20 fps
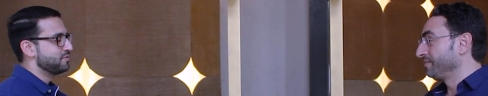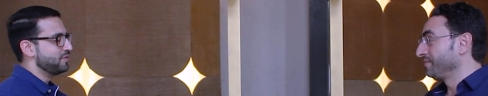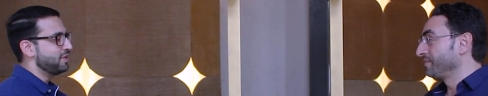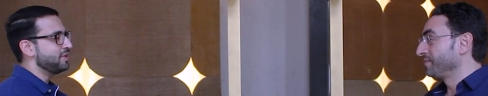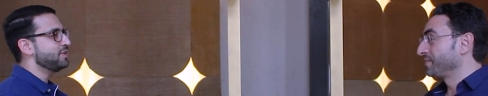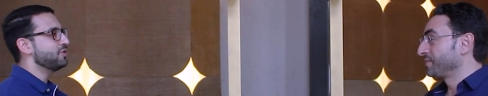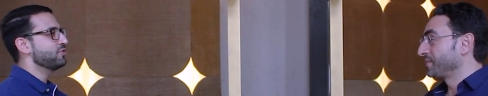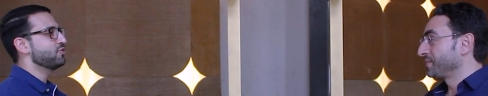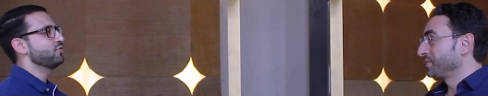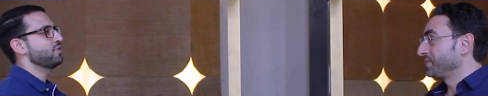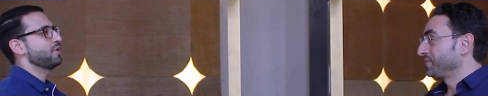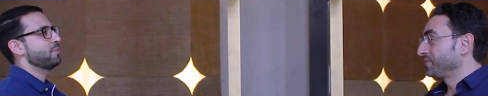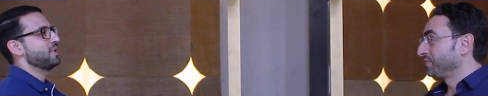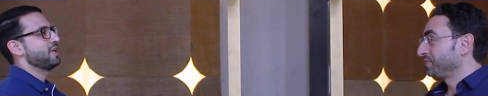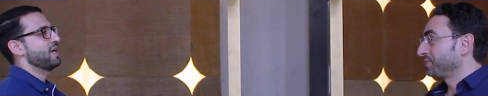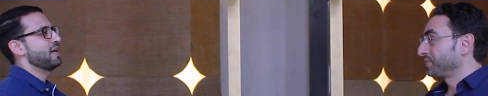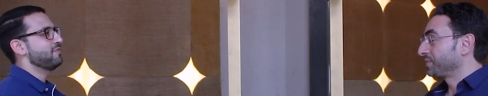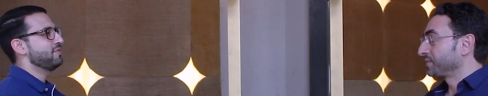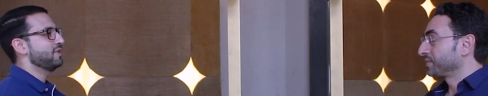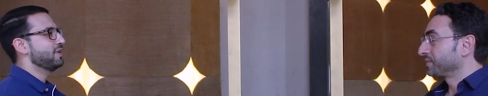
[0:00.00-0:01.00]
Speaker 1: Very true. I mean,
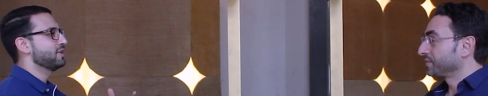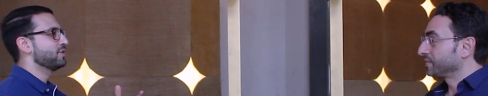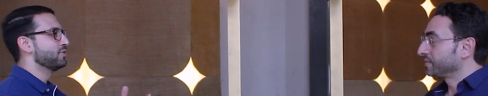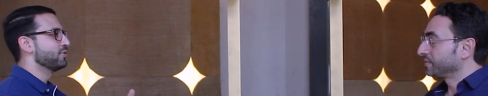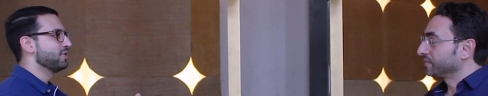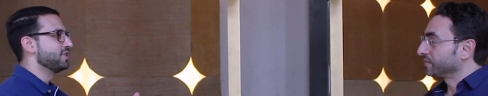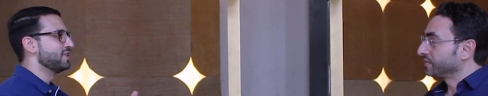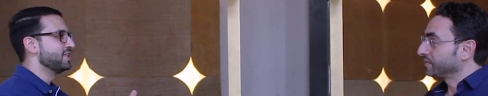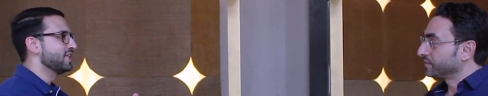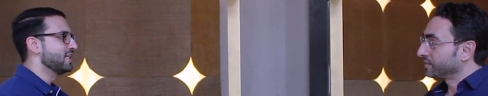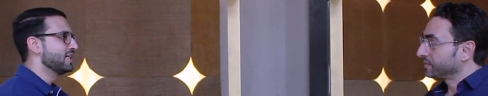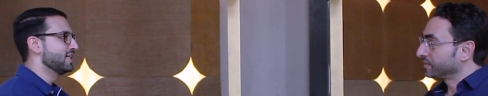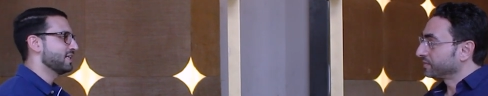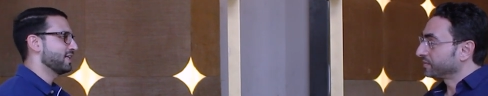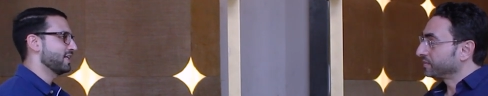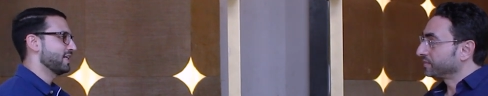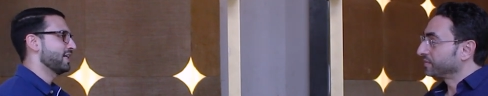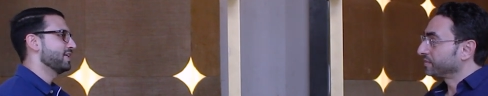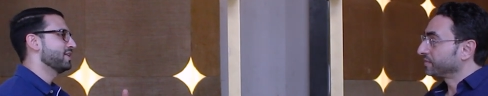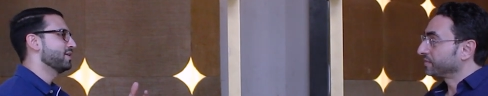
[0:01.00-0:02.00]
having a good dealer
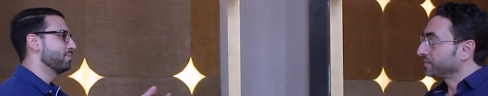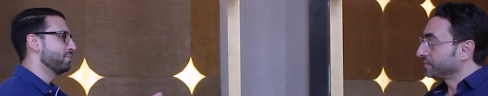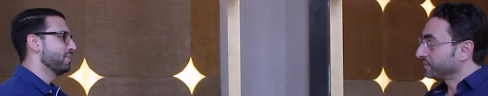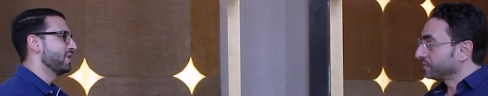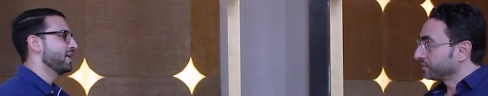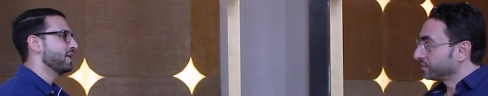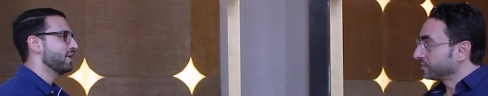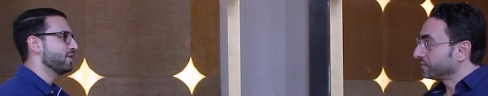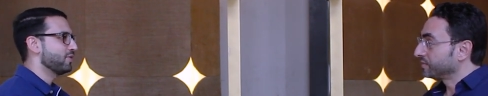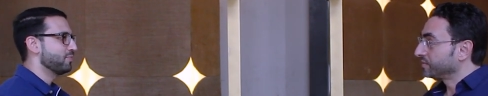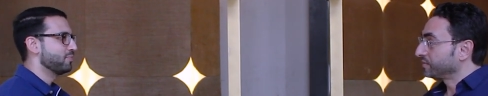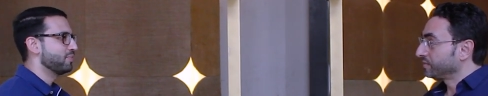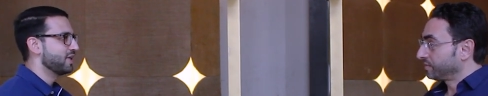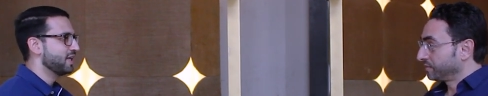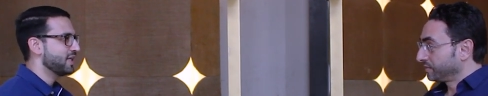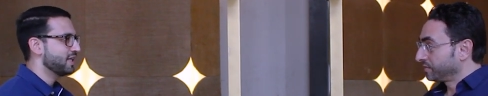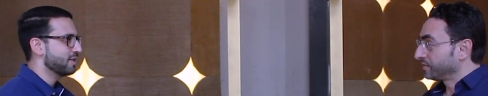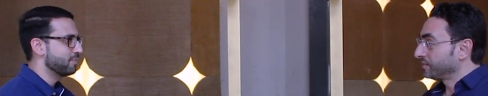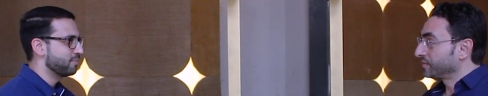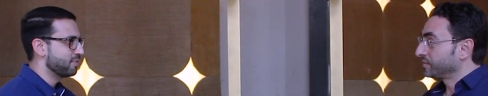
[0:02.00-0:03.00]
can either make or
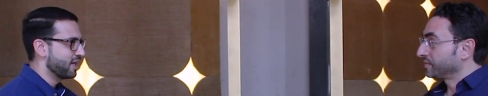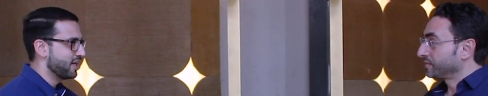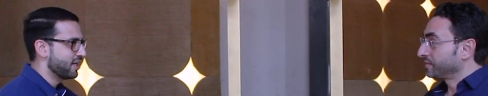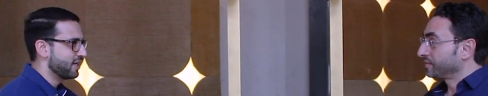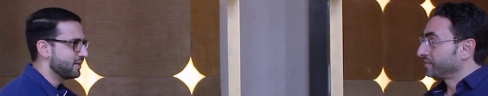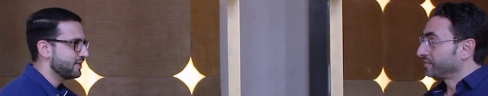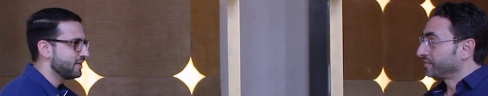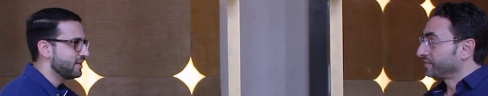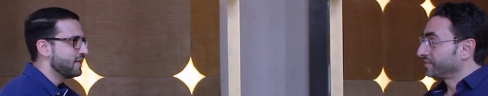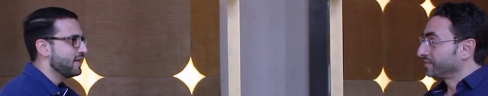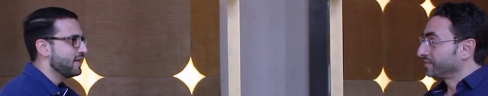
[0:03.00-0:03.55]
break a brand.